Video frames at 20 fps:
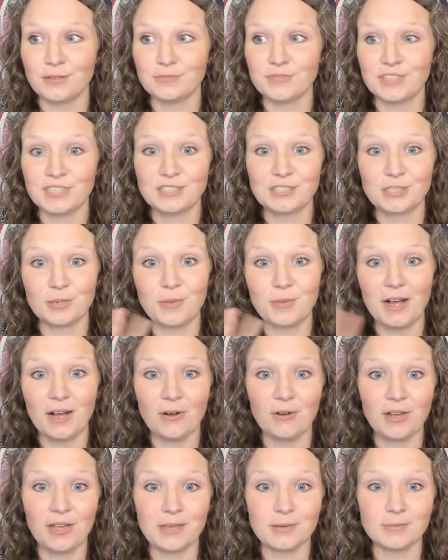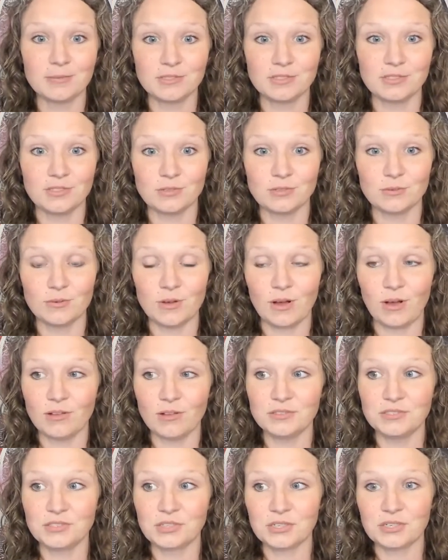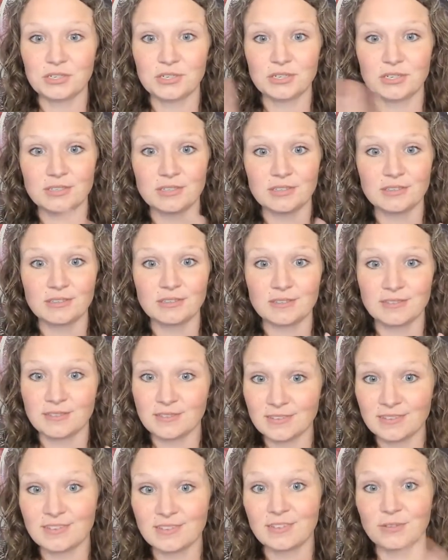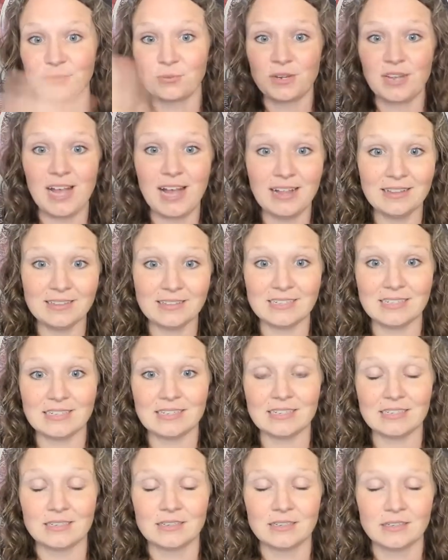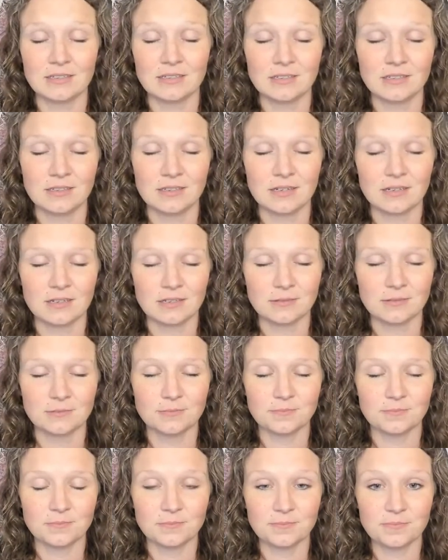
they're somehow able to alter the reality um,